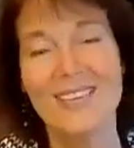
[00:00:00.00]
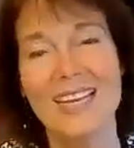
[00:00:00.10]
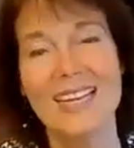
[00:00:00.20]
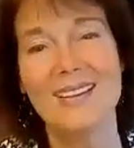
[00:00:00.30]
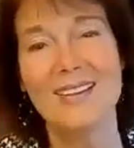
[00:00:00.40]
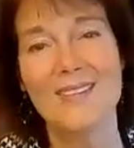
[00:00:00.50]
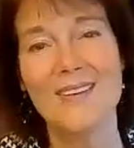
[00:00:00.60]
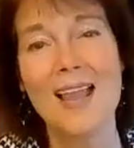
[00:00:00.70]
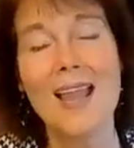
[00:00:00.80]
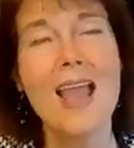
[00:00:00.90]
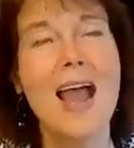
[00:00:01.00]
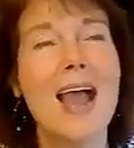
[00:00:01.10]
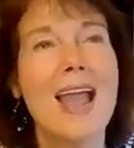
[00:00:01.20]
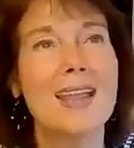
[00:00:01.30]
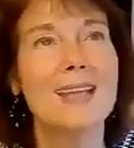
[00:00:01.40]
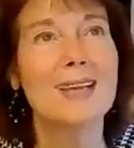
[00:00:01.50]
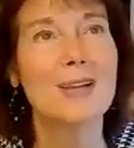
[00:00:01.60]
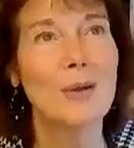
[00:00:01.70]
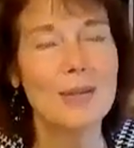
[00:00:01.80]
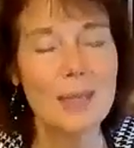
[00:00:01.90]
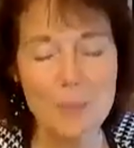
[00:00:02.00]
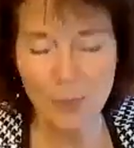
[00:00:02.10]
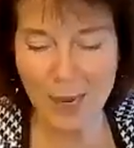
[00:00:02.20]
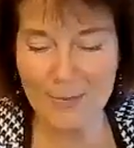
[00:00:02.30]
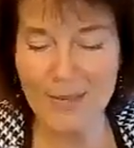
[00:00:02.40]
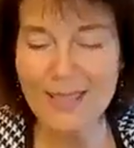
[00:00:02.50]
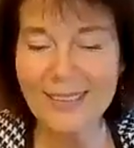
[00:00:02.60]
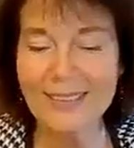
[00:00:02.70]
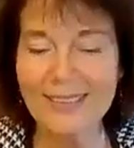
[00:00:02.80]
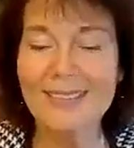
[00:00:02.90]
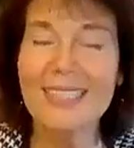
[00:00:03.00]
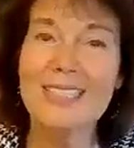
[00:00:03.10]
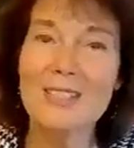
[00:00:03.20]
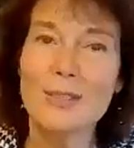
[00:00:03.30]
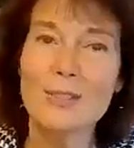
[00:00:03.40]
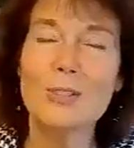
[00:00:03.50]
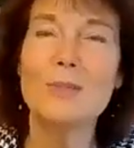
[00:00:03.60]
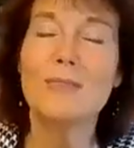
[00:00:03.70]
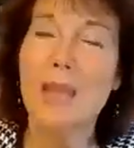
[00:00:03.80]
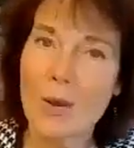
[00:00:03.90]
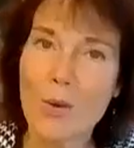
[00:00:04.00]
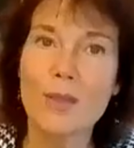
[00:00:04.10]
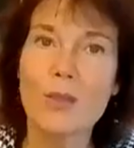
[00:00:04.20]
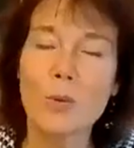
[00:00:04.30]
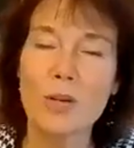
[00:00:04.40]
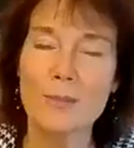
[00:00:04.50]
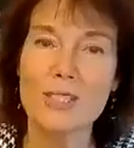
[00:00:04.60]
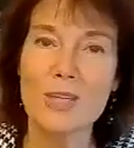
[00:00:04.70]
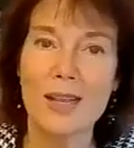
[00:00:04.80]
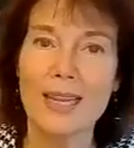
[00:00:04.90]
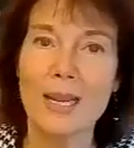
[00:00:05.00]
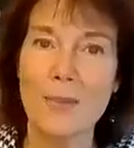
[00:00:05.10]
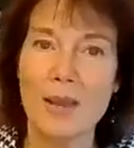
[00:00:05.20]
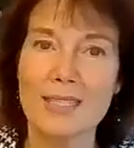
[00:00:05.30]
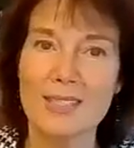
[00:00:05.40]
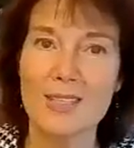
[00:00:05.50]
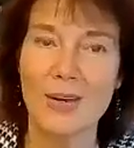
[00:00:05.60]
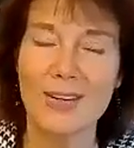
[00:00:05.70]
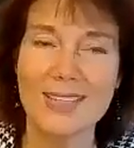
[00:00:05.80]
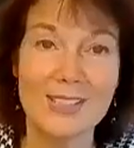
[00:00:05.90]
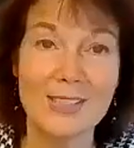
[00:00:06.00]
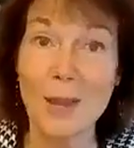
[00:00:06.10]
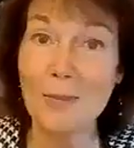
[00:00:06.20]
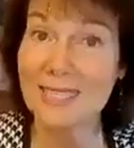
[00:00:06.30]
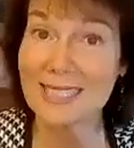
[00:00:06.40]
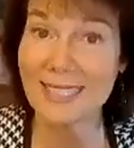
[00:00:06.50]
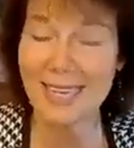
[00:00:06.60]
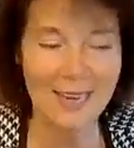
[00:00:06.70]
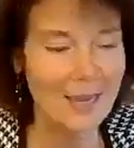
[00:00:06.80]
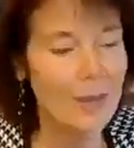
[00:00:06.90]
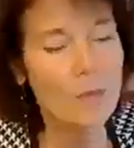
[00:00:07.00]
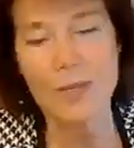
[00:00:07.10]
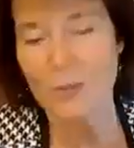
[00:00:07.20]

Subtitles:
to meet you. I had already primed the listeners to know that we're going to be talking about a serious topic today.